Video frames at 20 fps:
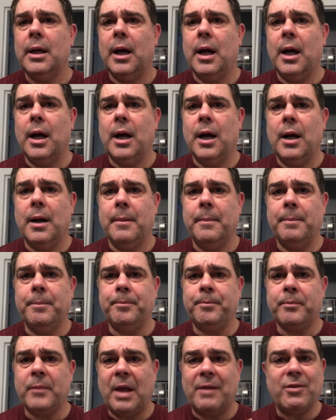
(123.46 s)

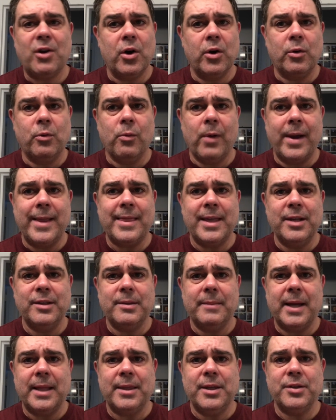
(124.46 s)
I've heard great things
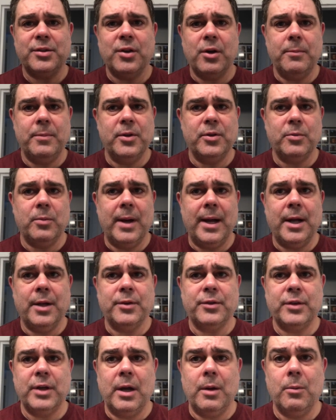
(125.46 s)
about this soap as well,
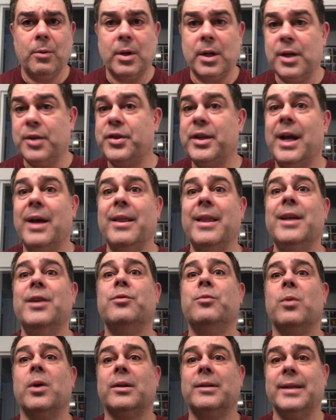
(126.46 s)
so we're going to see how
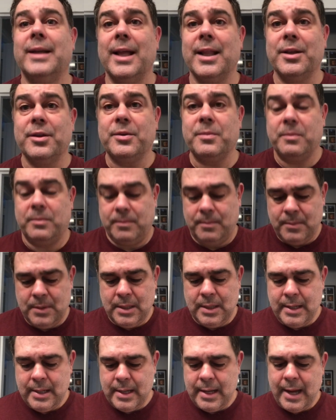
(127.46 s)
these work together,
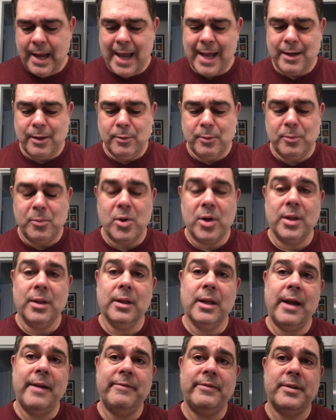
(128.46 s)
add a little more
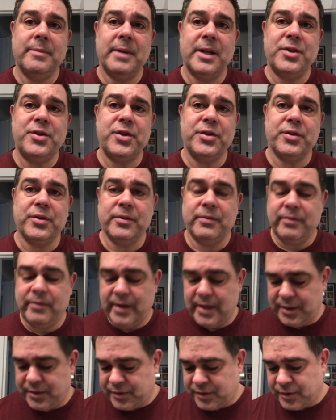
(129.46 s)
life to my chiseled
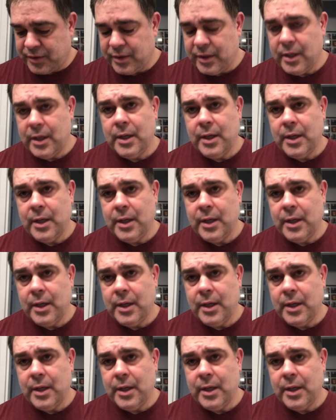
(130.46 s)
face.